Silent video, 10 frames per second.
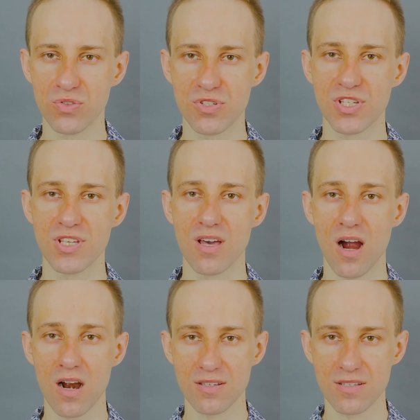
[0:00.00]
to see
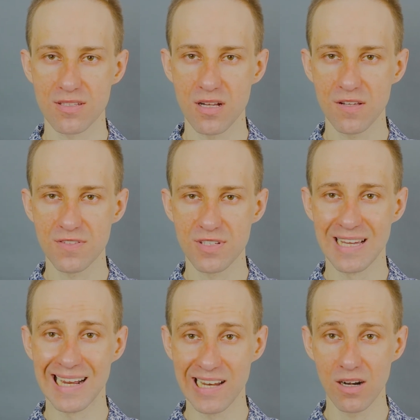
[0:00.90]

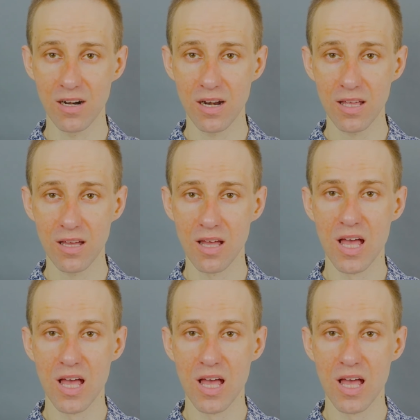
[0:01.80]
ourselves clearly